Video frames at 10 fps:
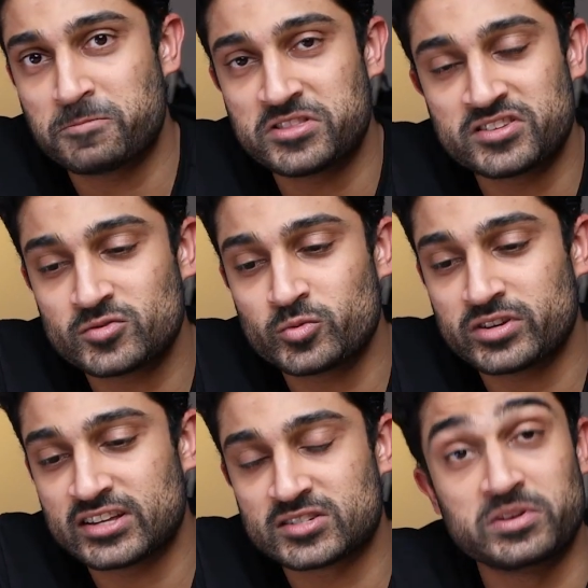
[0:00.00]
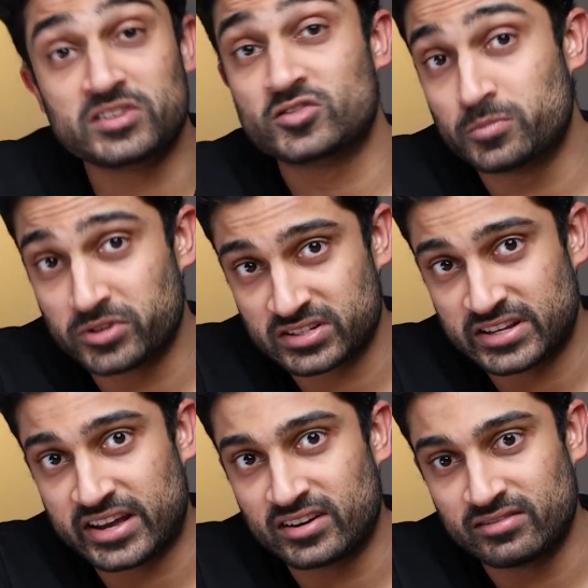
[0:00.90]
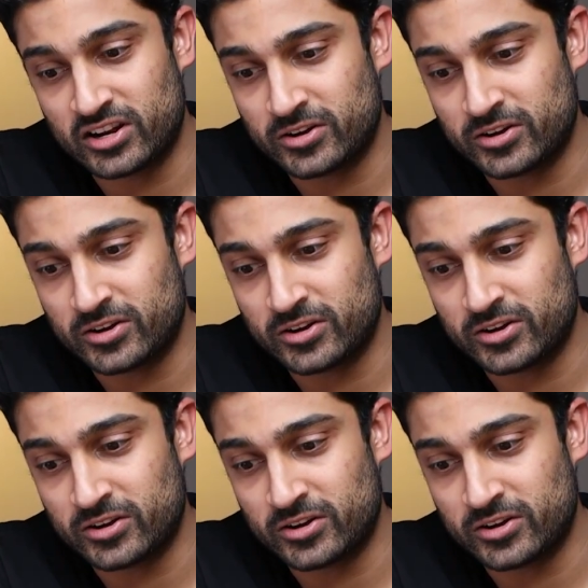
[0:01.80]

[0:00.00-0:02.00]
But this is what gets me super excited.